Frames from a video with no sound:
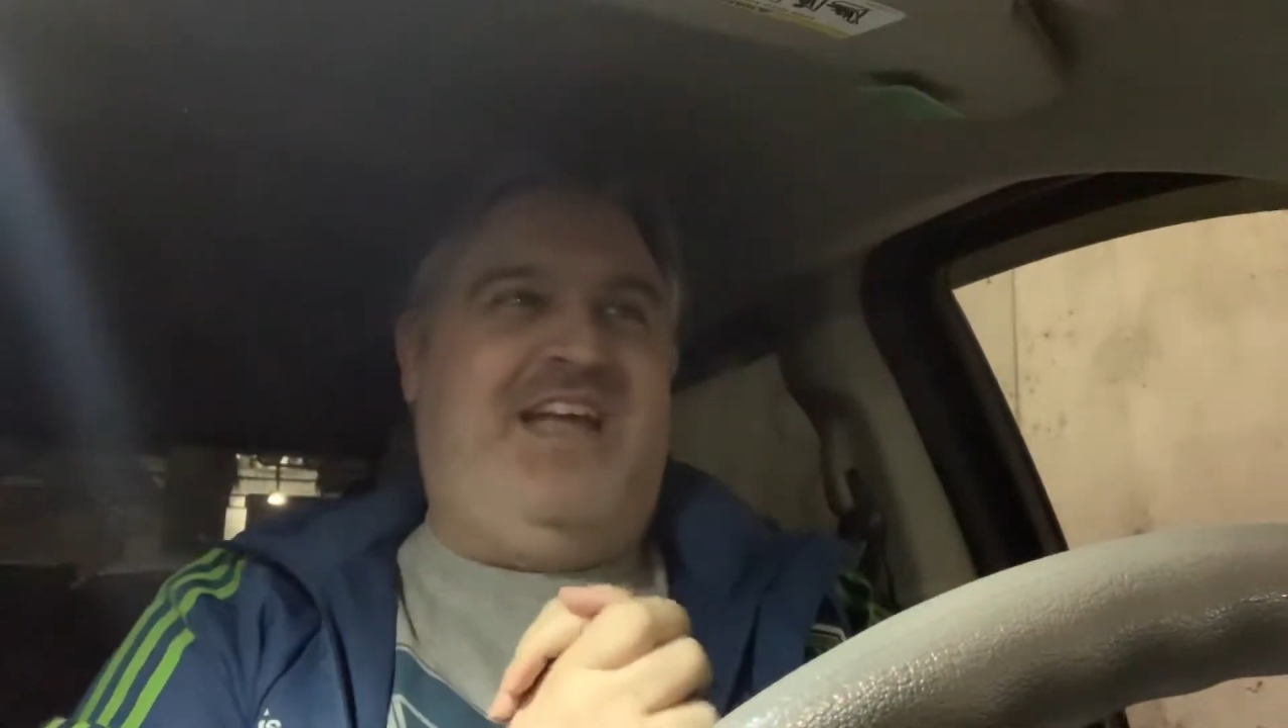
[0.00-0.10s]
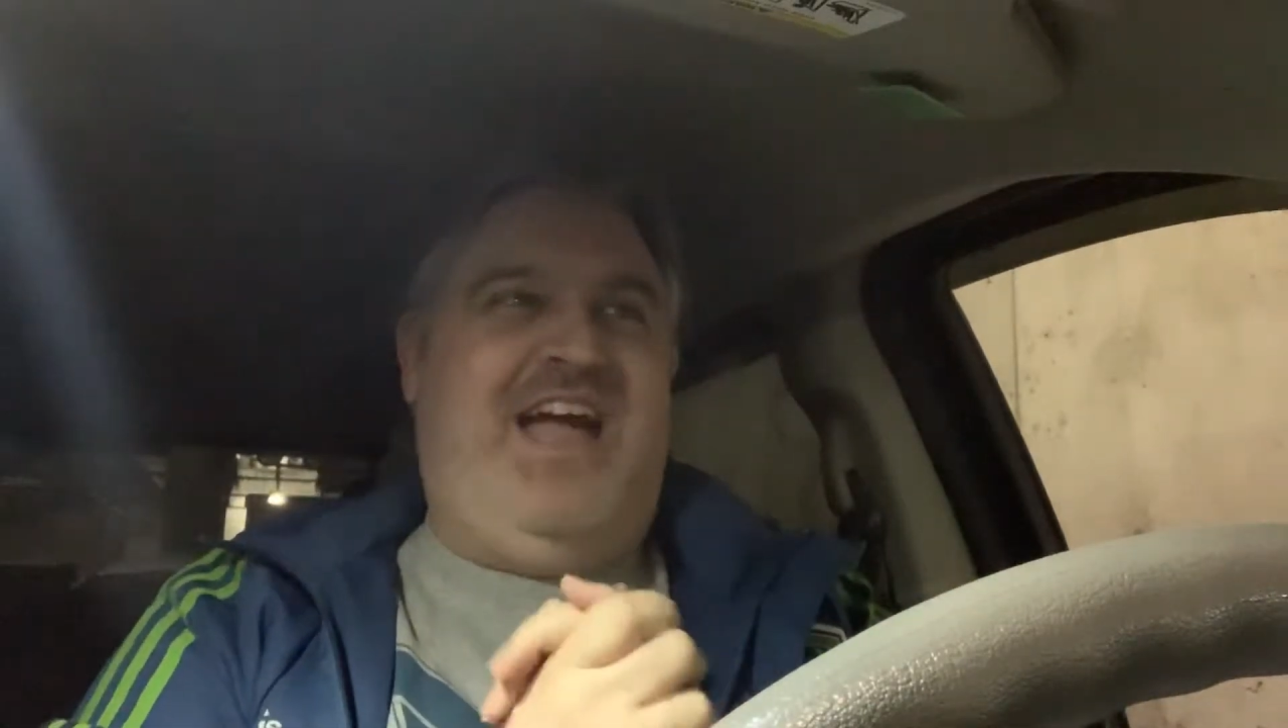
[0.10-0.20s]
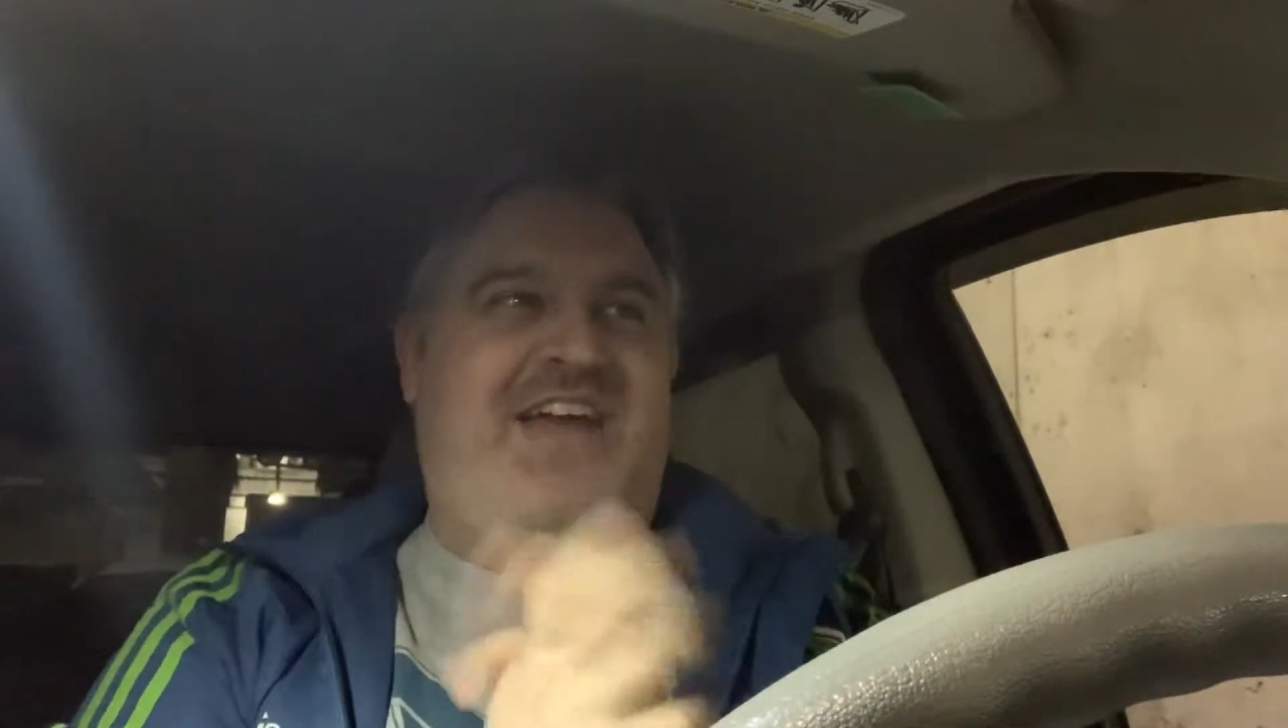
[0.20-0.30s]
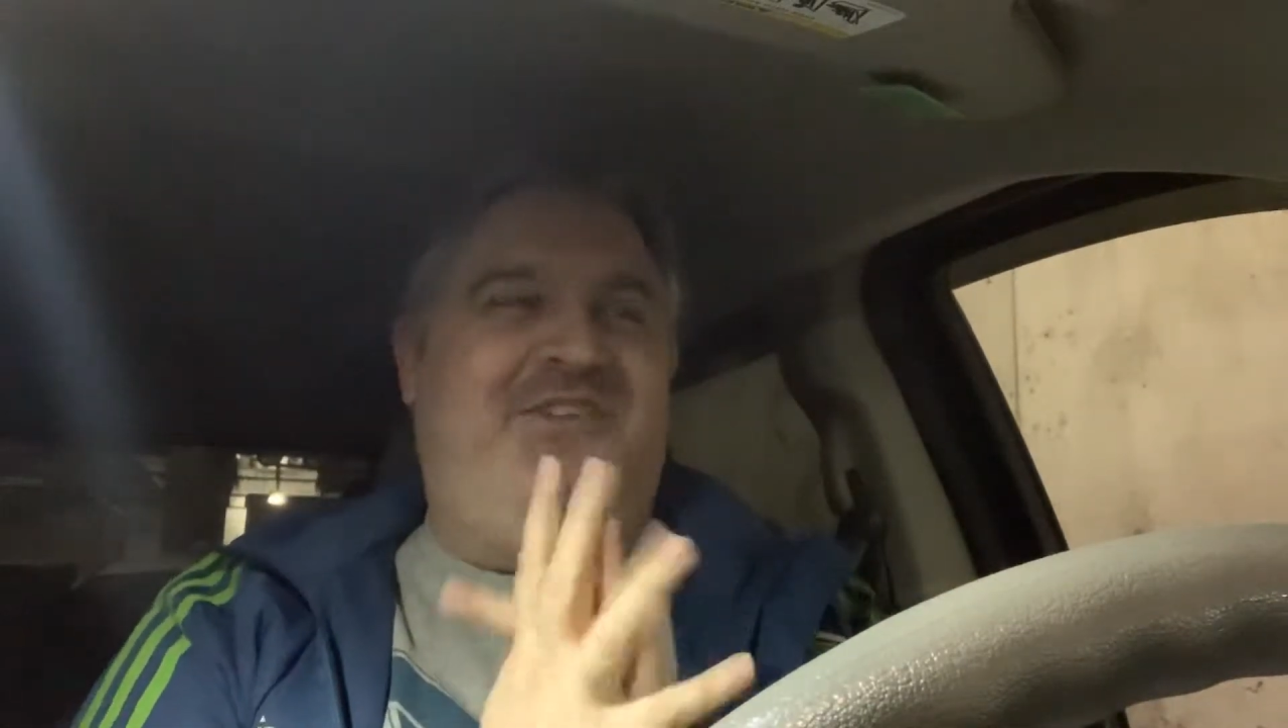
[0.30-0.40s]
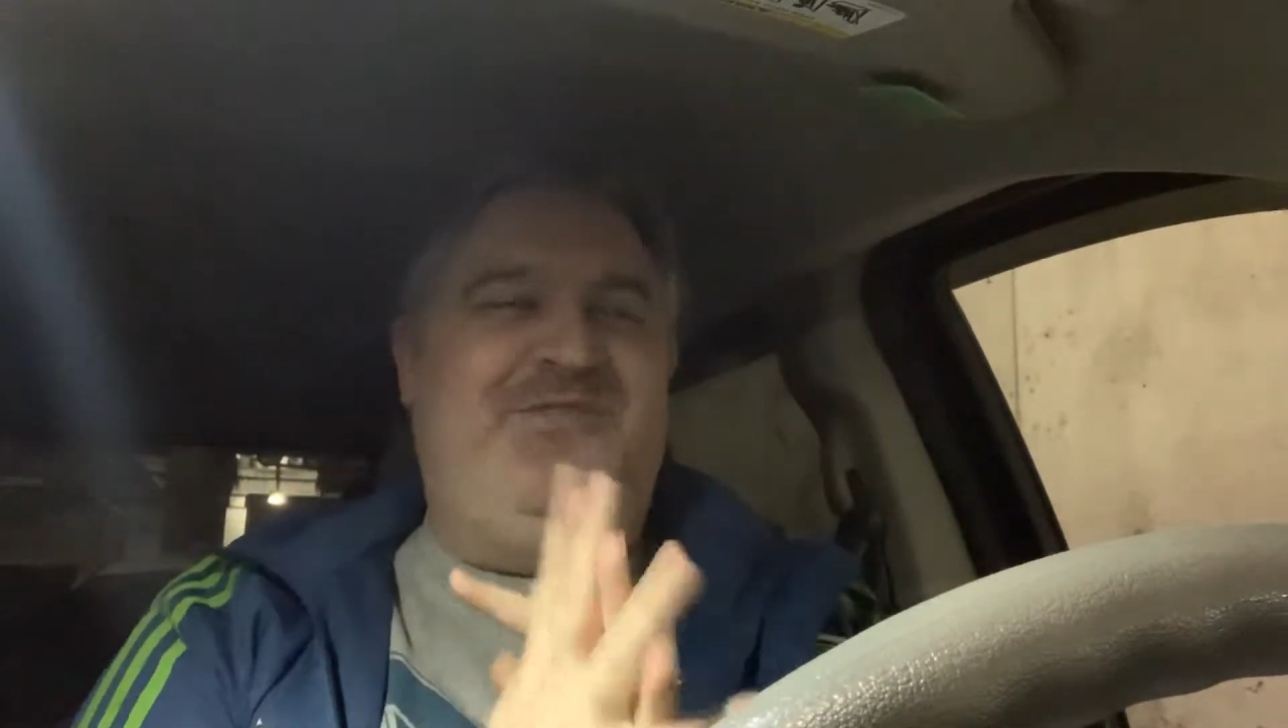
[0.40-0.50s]

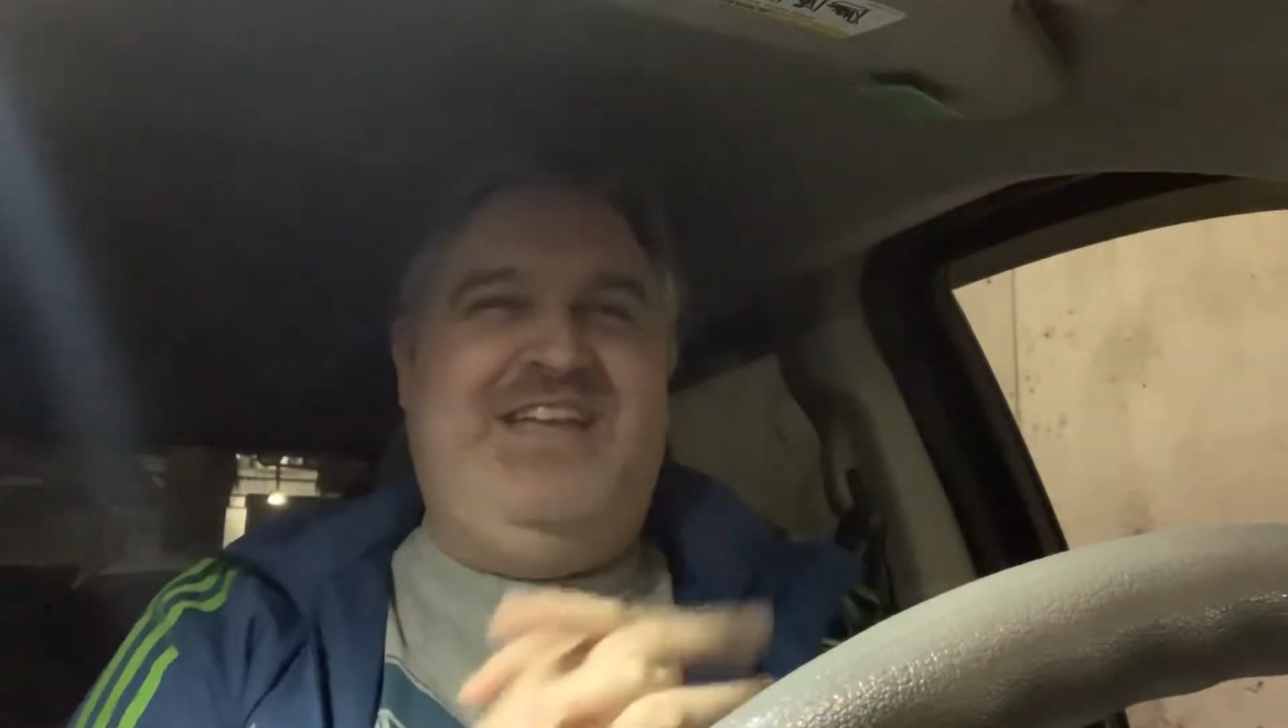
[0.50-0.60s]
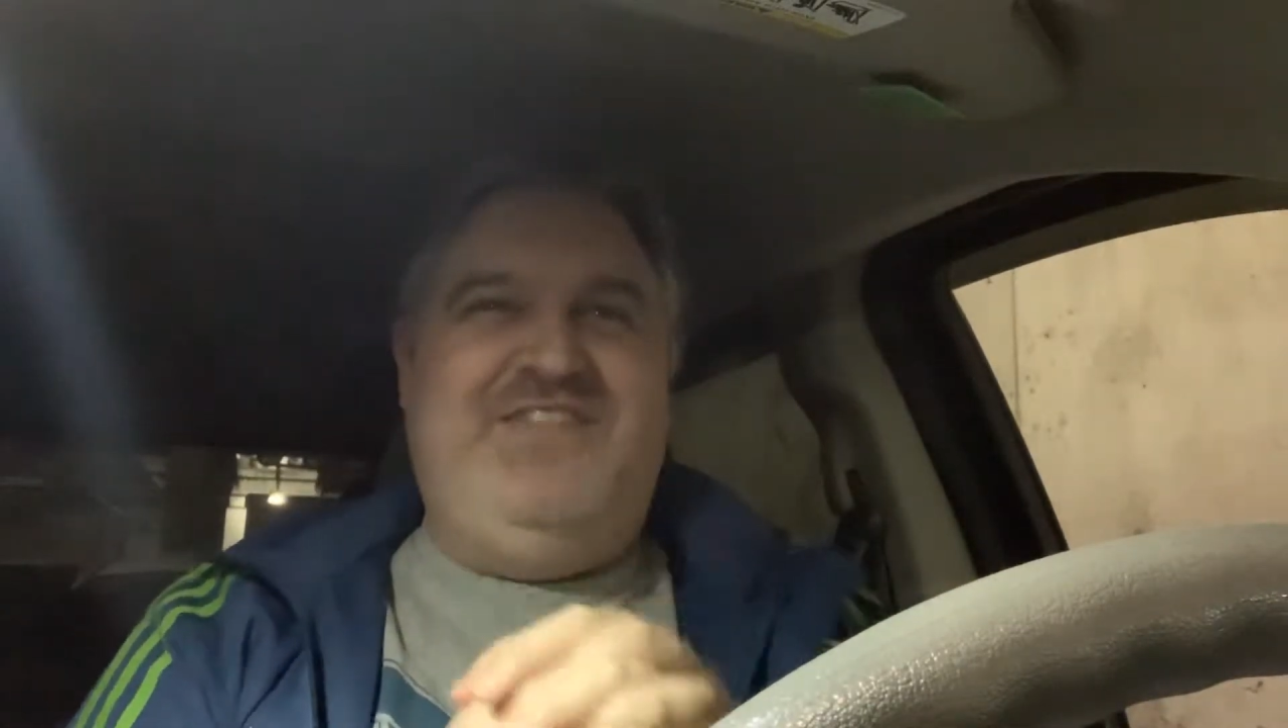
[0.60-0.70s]
I don't want to